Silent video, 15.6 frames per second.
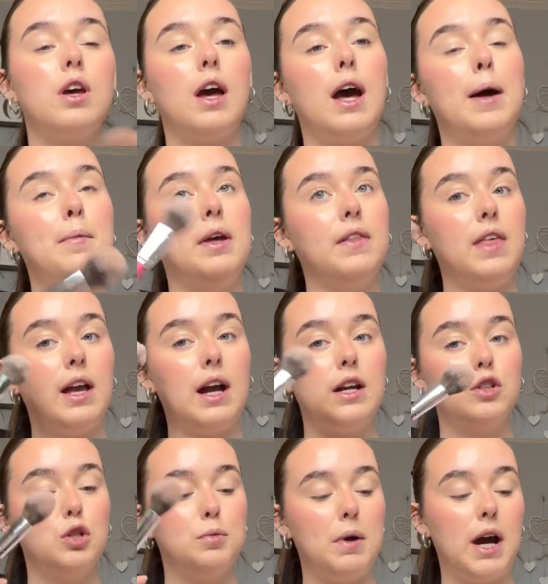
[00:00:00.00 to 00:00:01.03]
They can
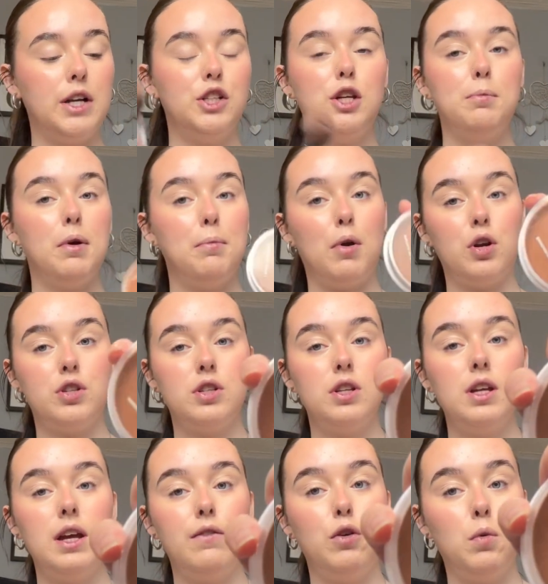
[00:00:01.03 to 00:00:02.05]
go patchy, but
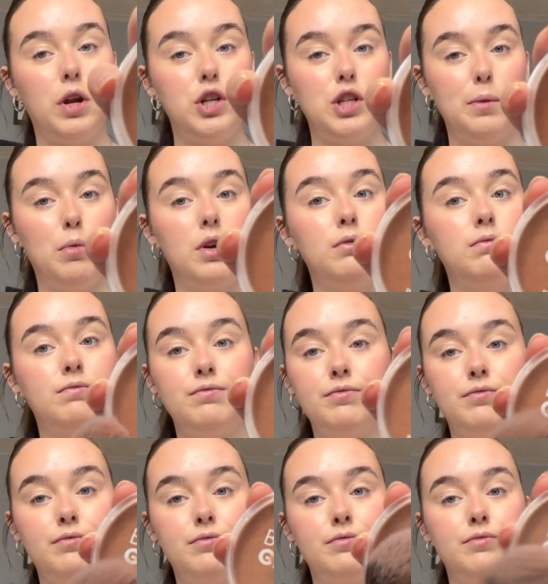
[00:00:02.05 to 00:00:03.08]
personally, if you want a cheap one,
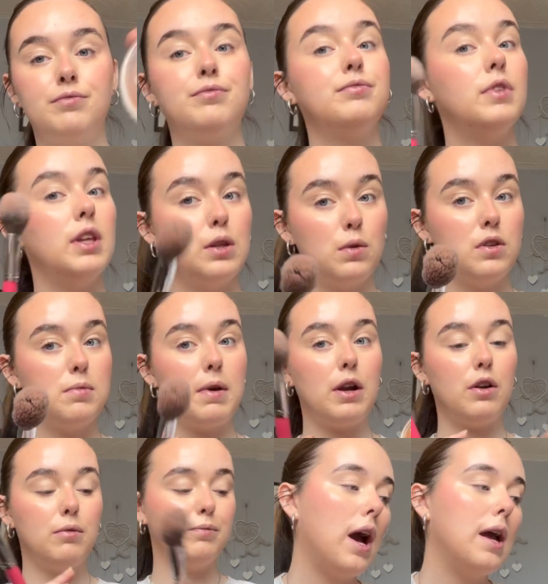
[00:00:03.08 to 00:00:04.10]
this one's
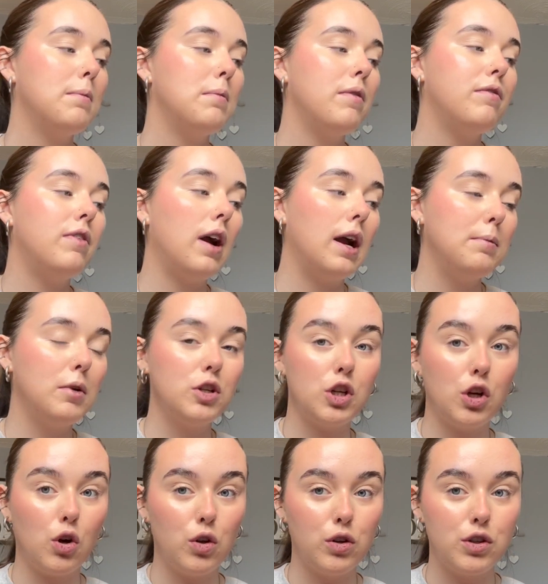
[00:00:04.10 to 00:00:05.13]
better. I'm very much a
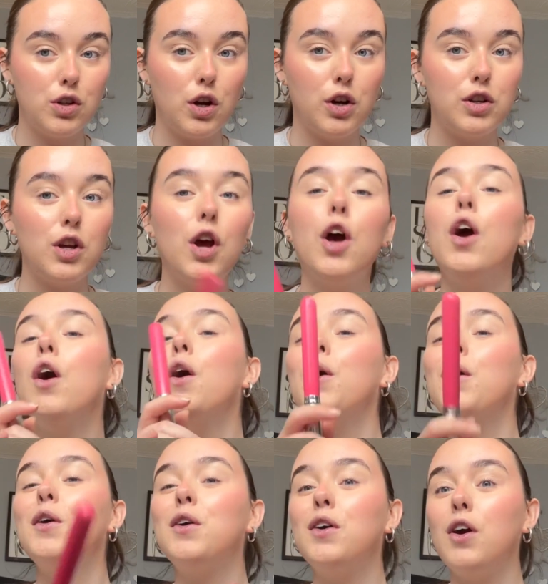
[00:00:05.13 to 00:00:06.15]
concert
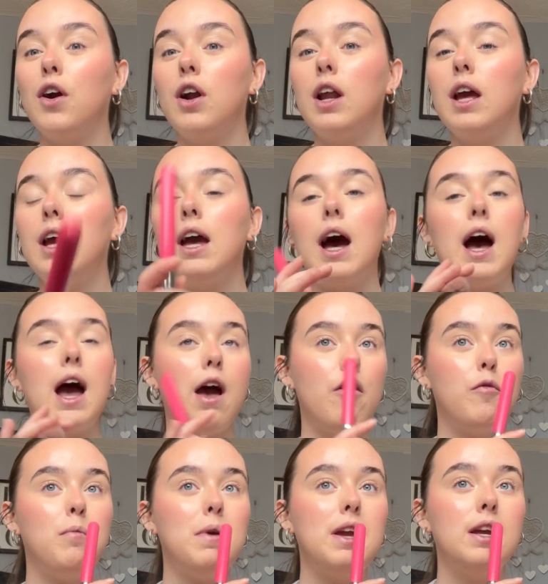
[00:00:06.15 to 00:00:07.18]
girly. I
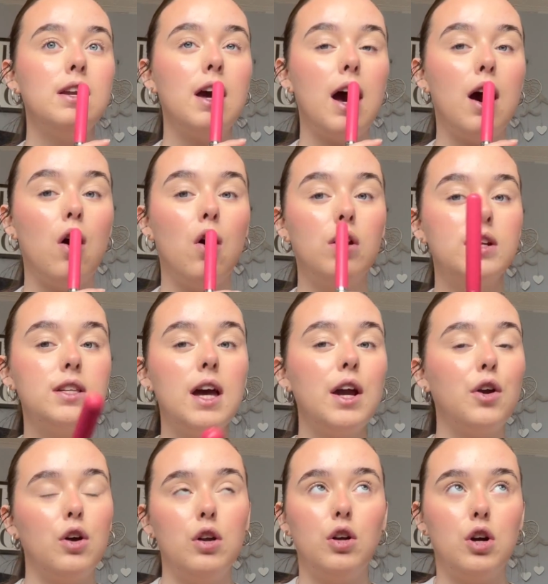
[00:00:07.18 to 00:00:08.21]
have been, honestly, I
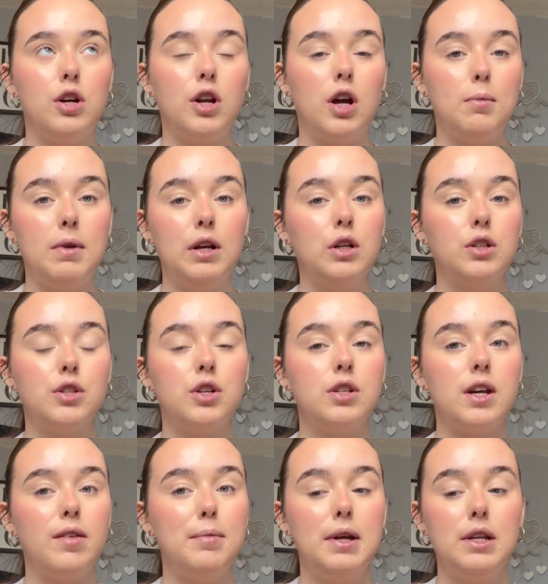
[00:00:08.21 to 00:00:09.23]
couldn't count how many concerts
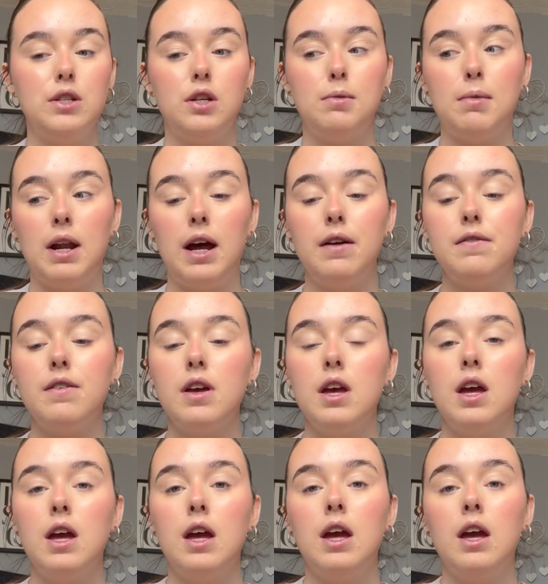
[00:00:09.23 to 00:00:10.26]
I've been to in my life.
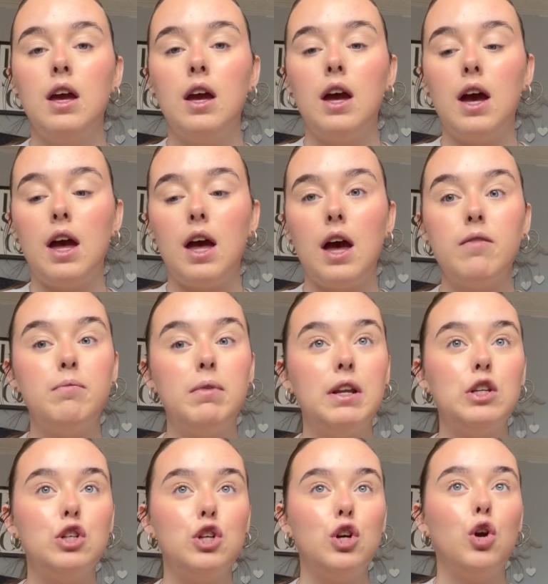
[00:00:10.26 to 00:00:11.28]
I've been
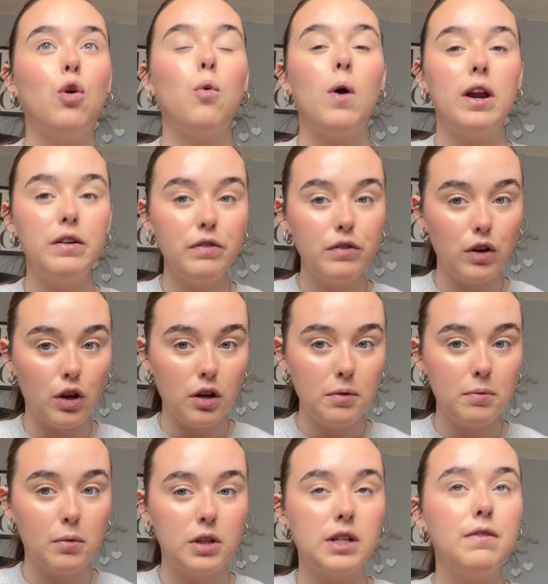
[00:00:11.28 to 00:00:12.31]
to quite a few,
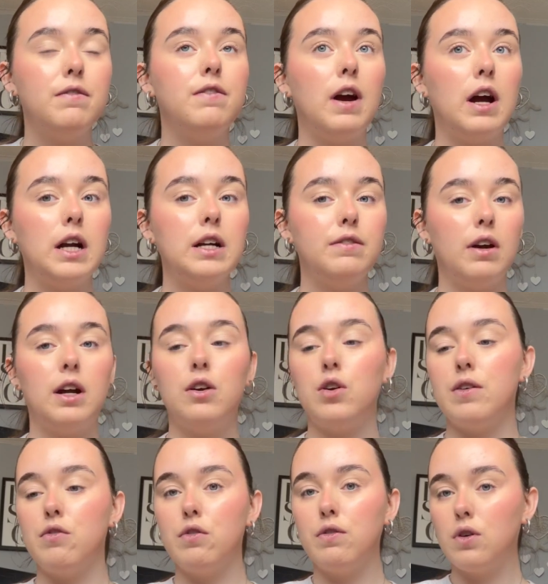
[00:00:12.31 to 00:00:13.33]
which I'm very
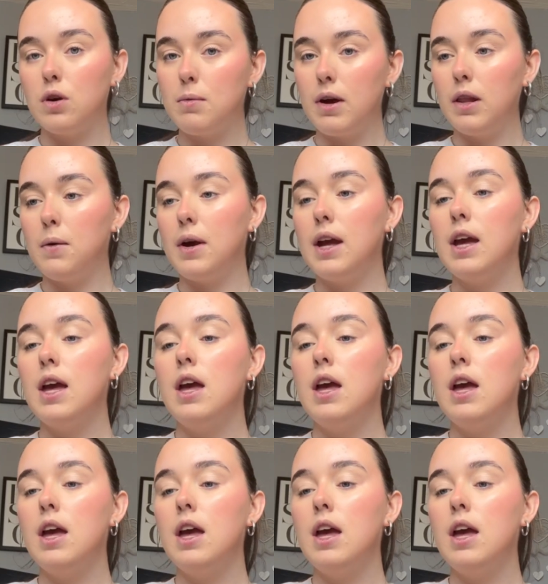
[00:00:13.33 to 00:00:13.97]
grateful for, by the way.